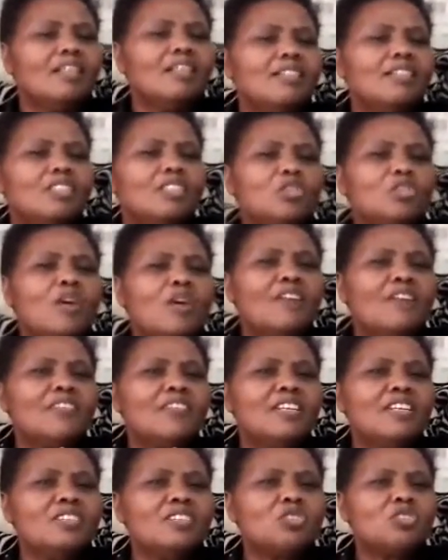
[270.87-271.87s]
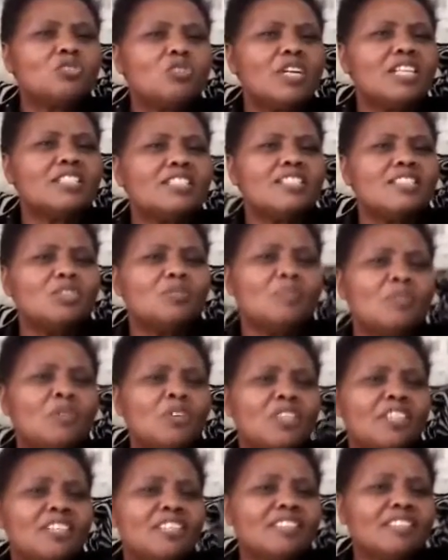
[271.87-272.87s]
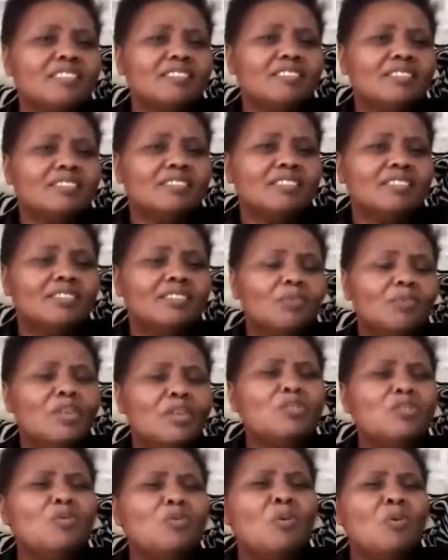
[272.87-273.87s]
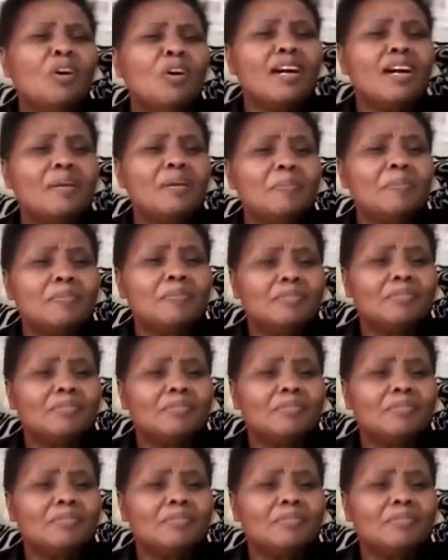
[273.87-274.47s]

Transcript: did you have any stress this morning when you woke up?